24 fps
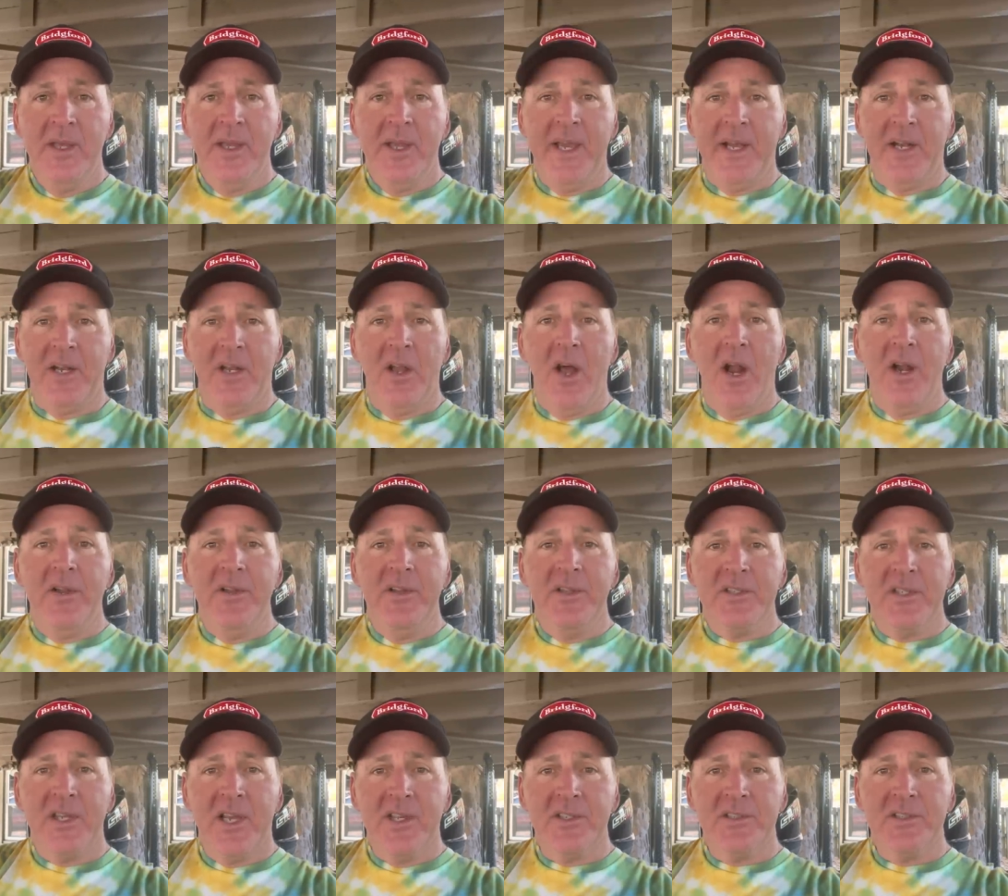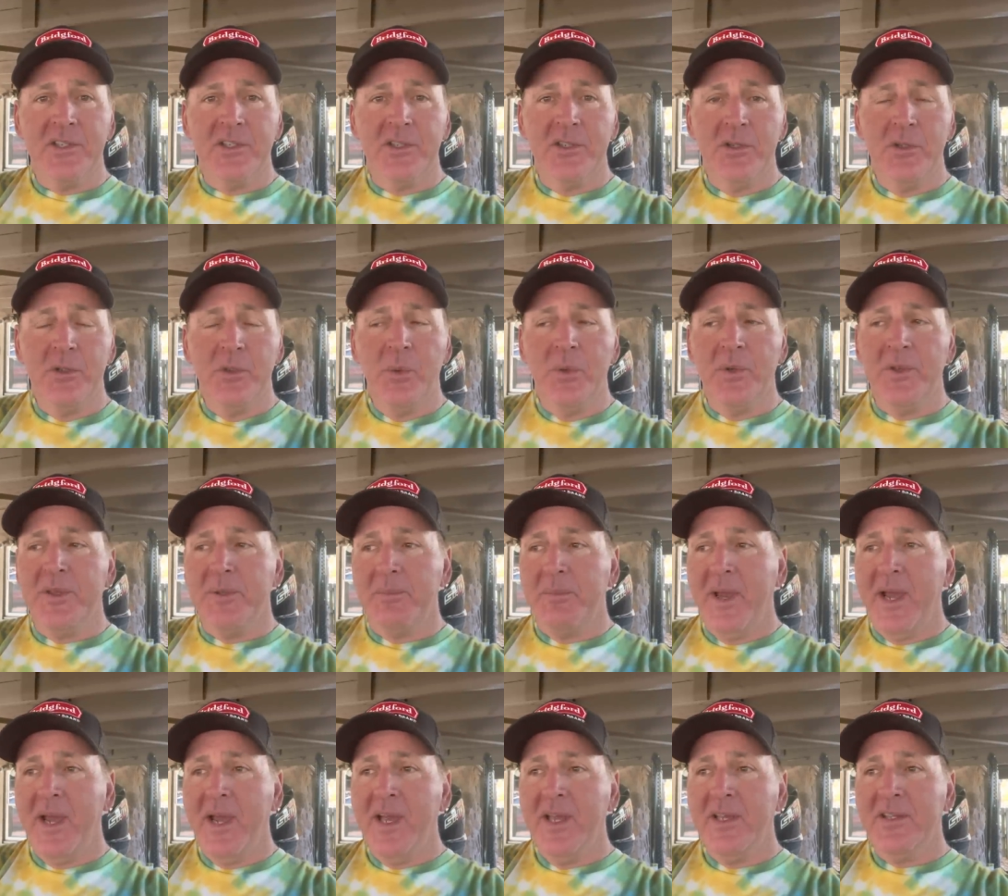And a lot of this has to do with the
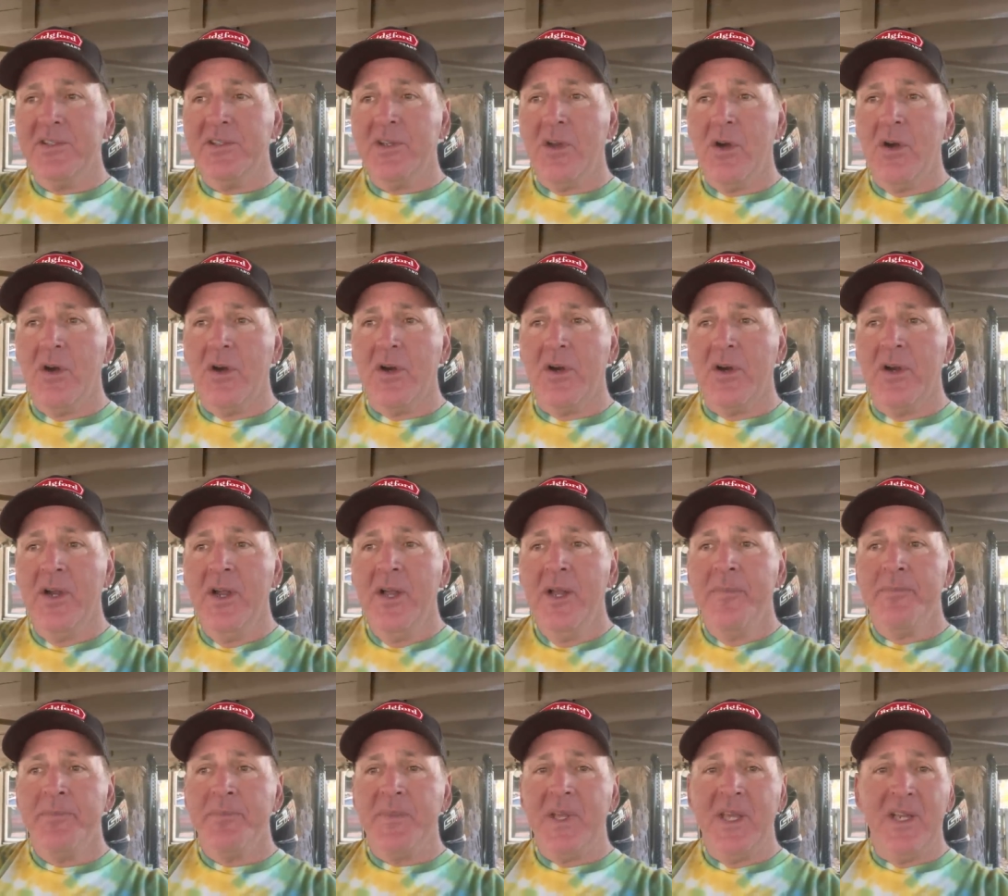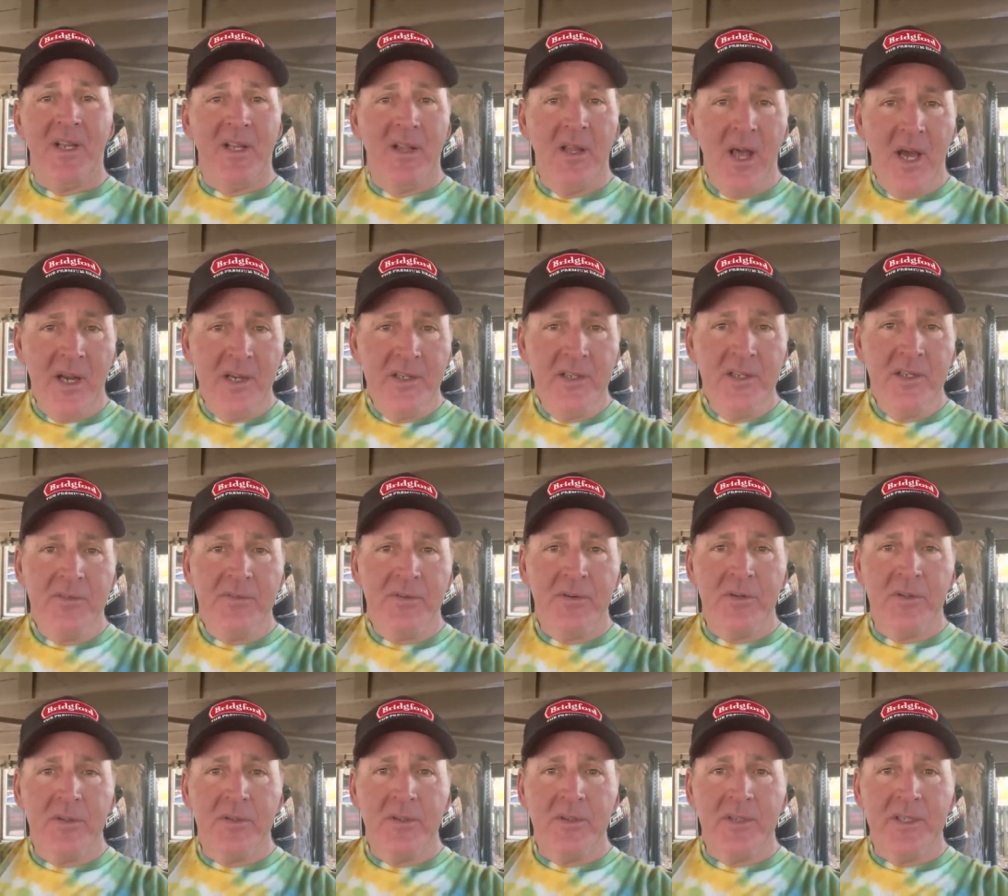bass are in a lot of
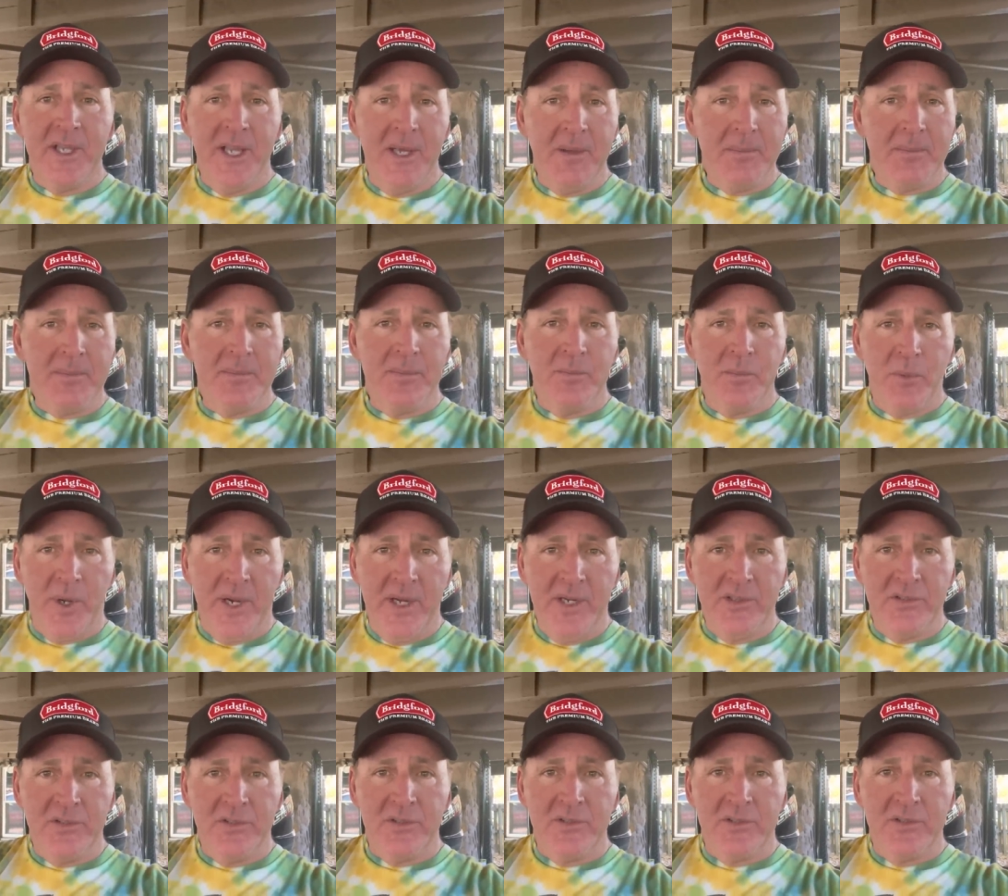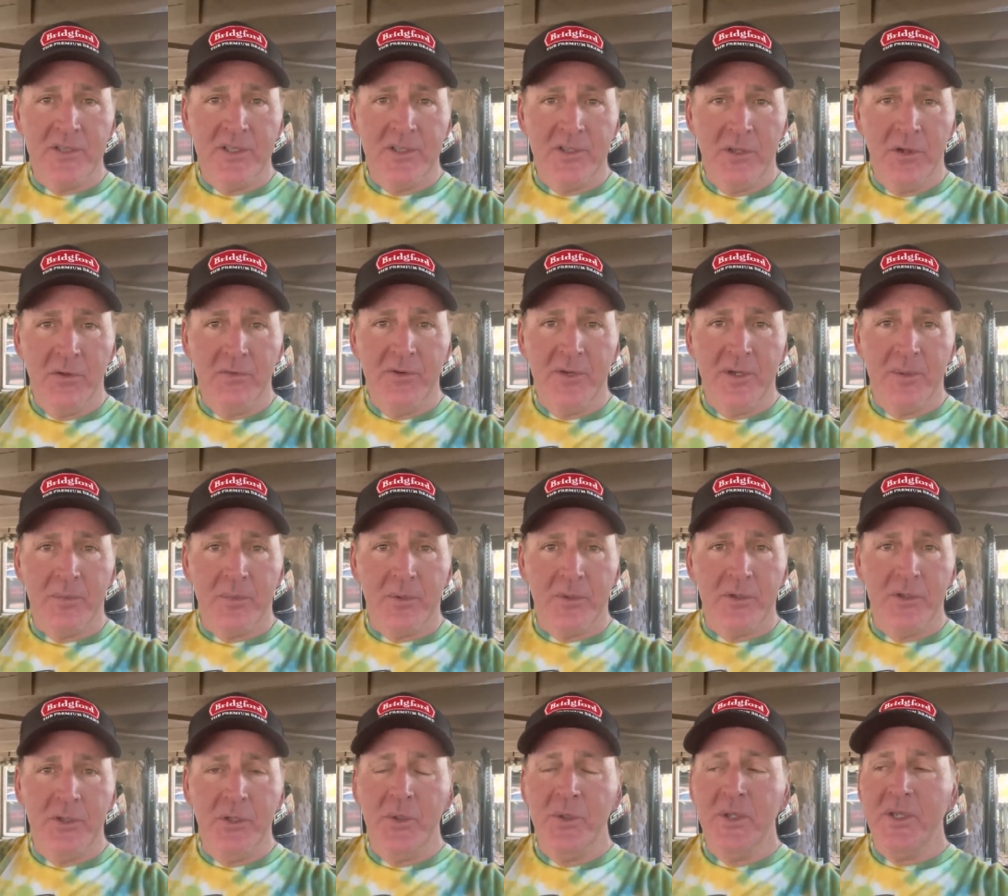different depth ranges in
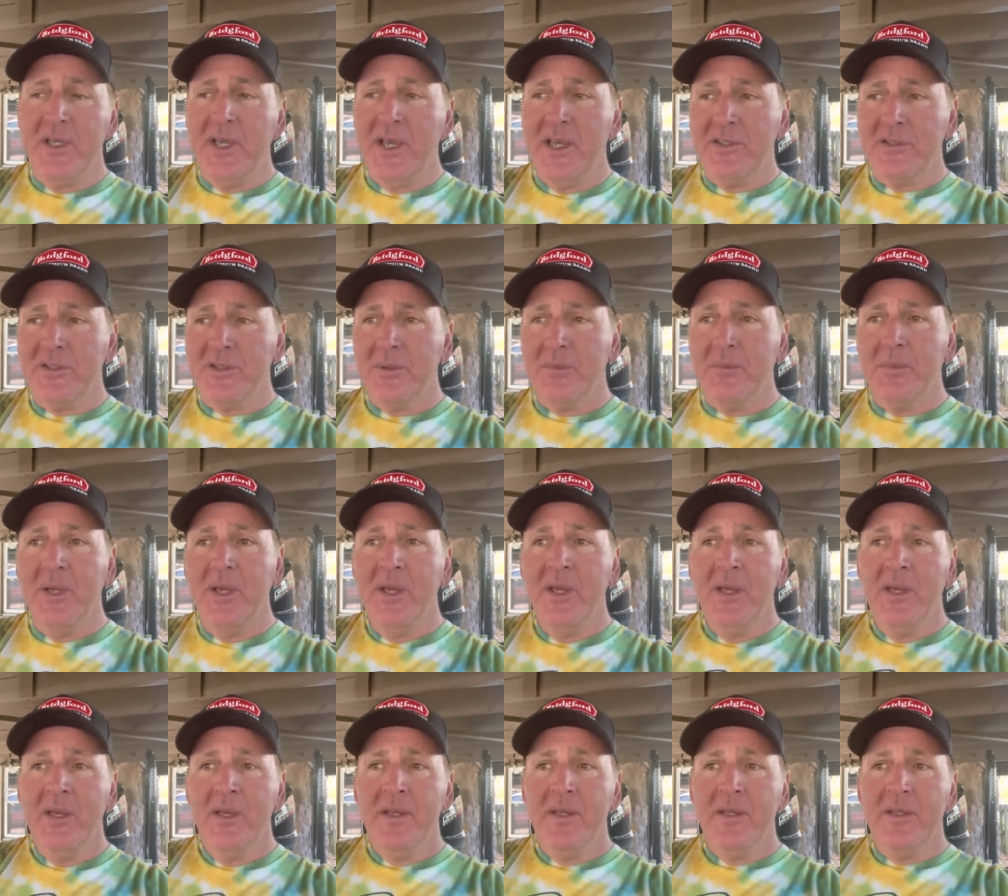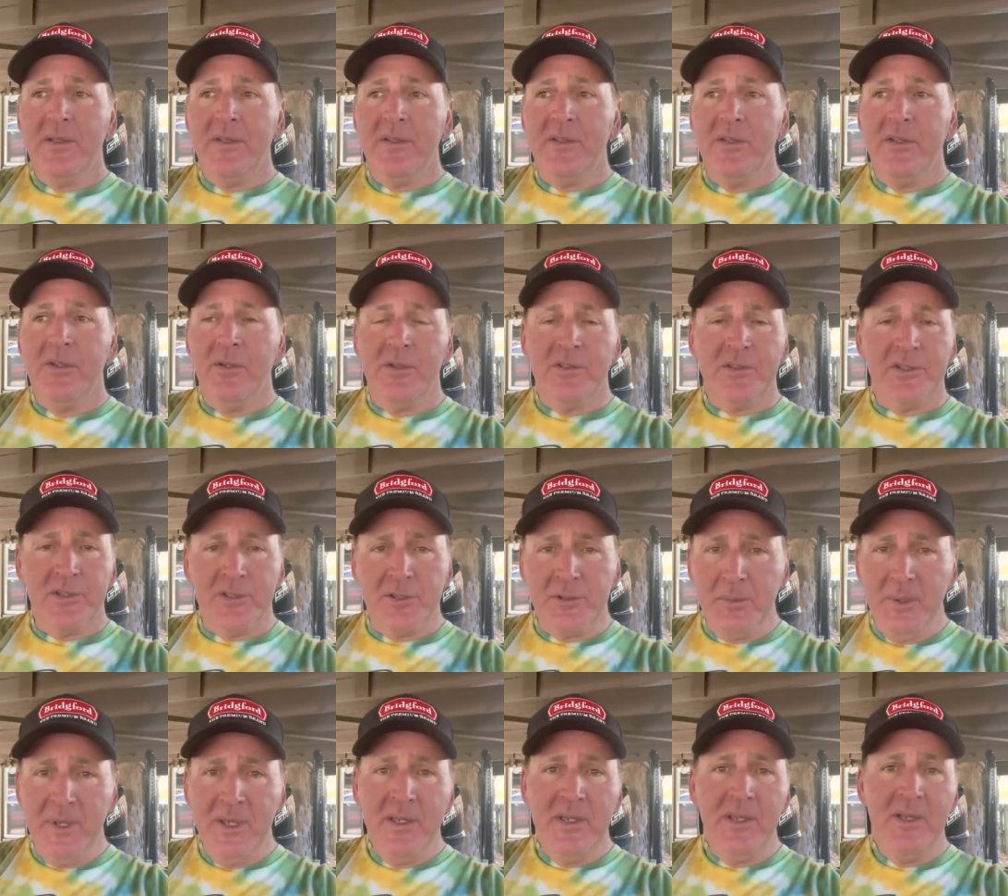November. You can catch them
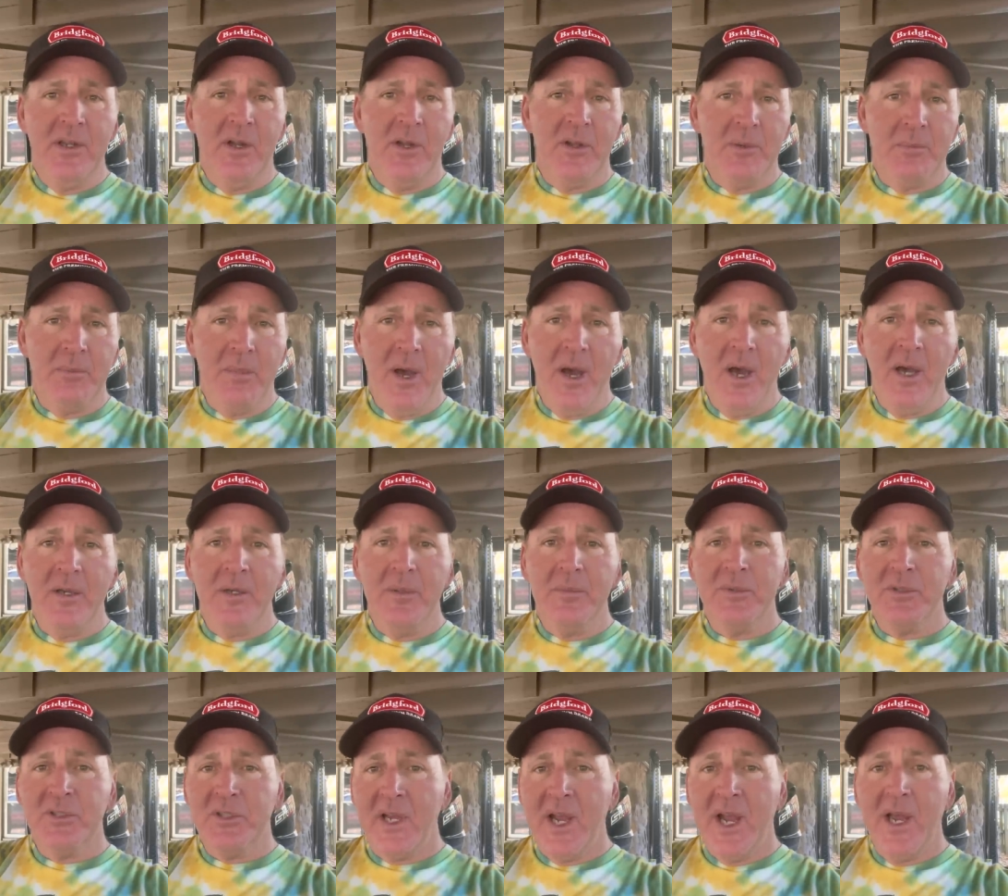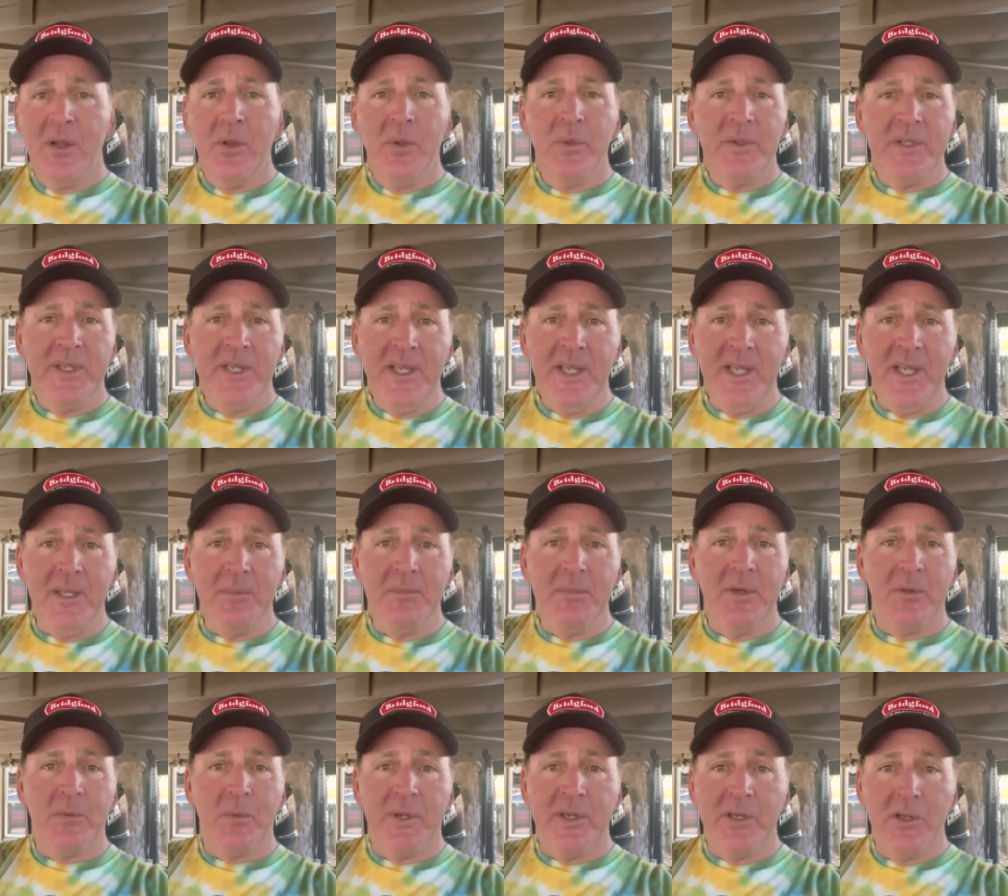suspended on the bottom, shallow, deep,
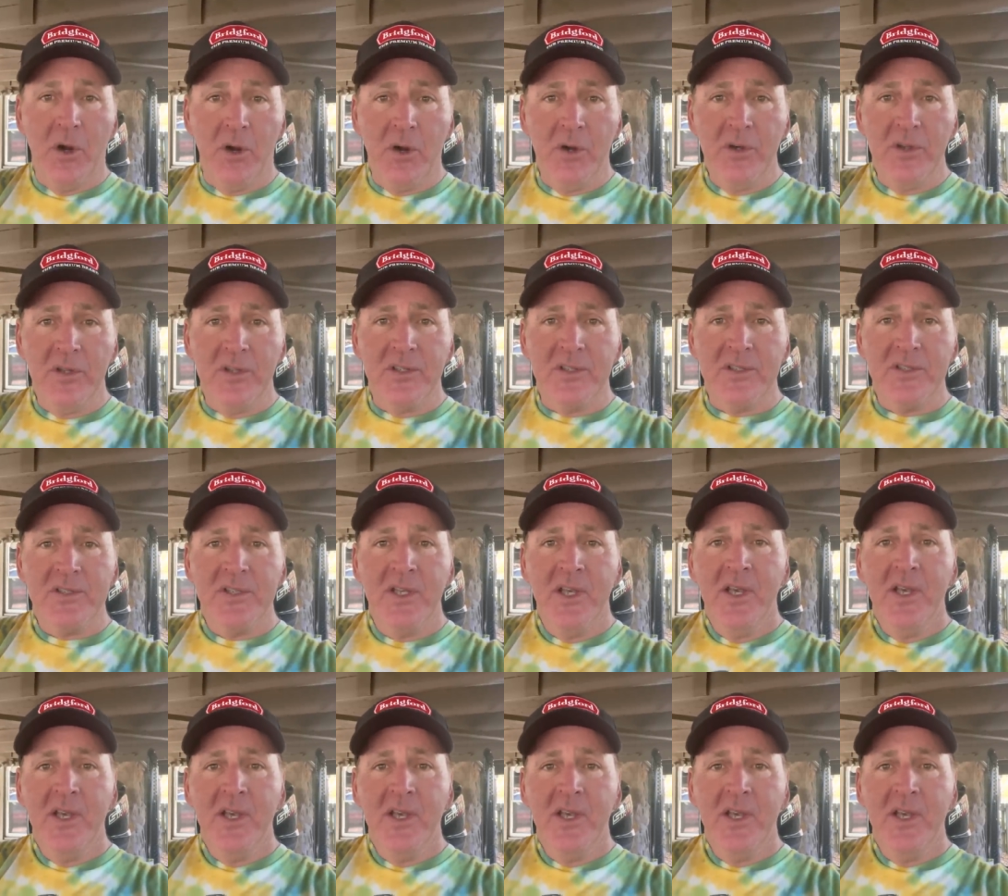but regardless,